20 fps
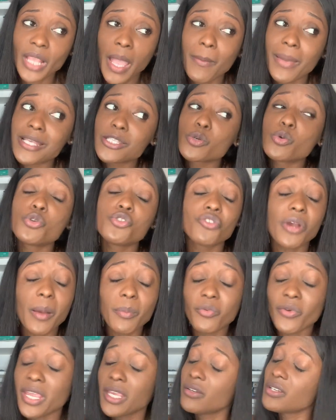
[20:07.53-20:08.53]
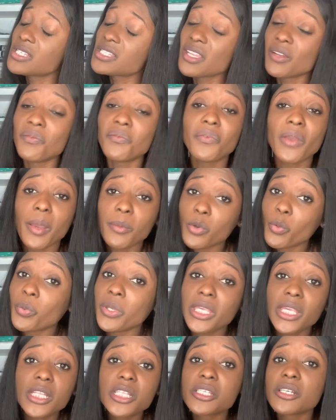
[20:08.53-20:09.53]
My school dropped rankings in February.
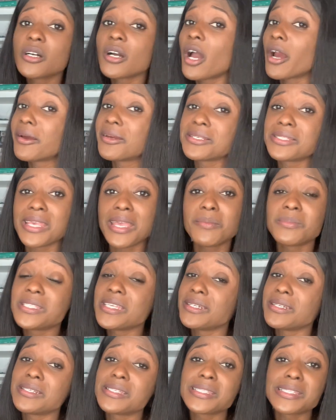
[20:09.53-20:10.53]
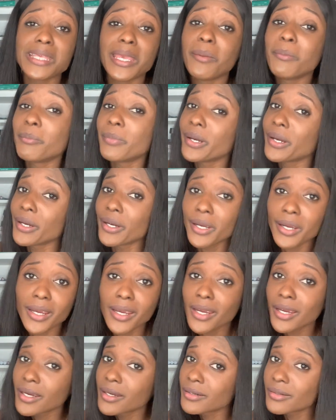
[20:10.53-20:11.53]
We took our exams in
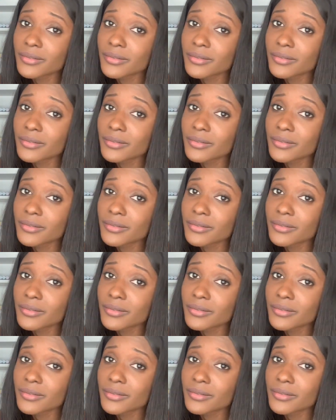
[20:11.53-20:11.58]
December,